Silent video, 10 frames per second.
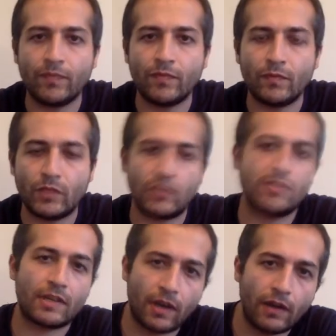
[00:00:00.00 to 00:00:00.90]
which is
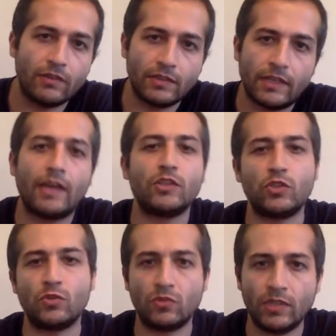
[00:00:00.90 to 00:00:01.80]
the current that I
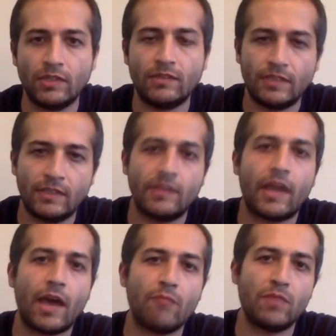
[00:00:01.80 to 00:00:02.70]
should read in the
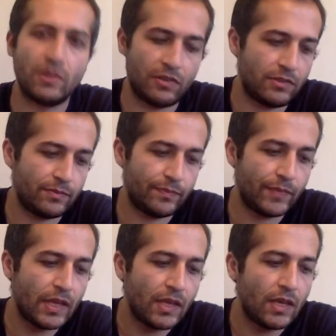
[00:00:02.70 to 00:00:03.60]
ammeter.
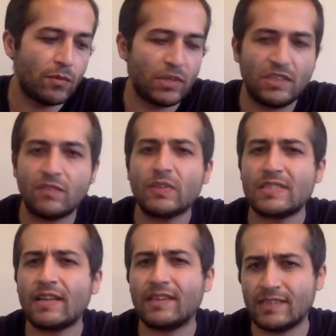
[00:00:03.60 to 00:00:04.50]
But it was
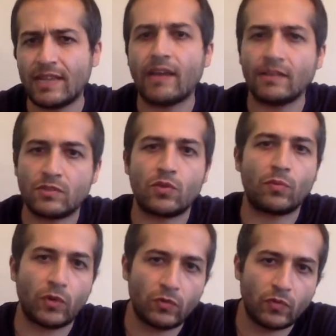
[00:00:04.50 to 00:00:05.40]
not exactly
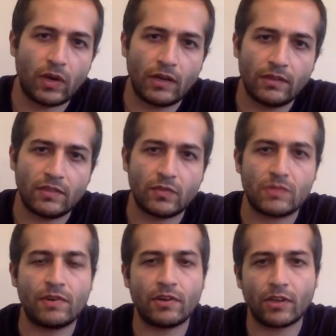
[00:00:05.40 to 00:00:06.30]
0.1. It was
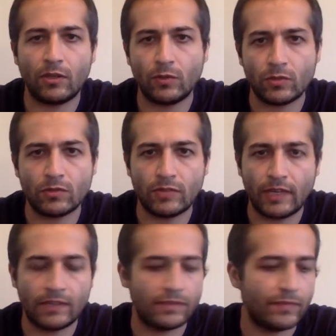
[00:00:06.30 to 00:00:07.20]
very close to
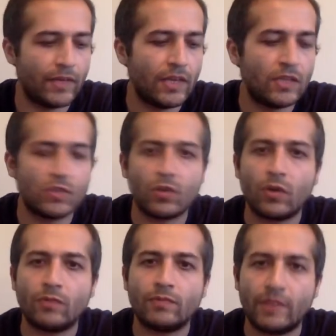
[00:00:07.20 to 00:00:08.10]
that.
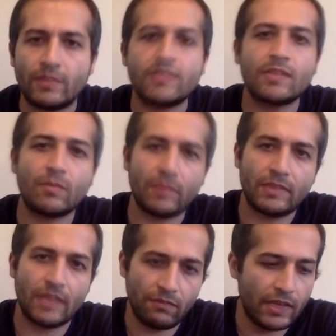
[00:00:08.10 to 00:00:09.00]
So there is some
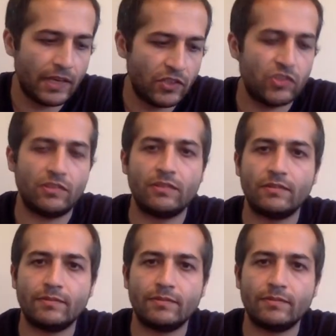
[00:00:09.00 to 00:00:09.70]
deviation.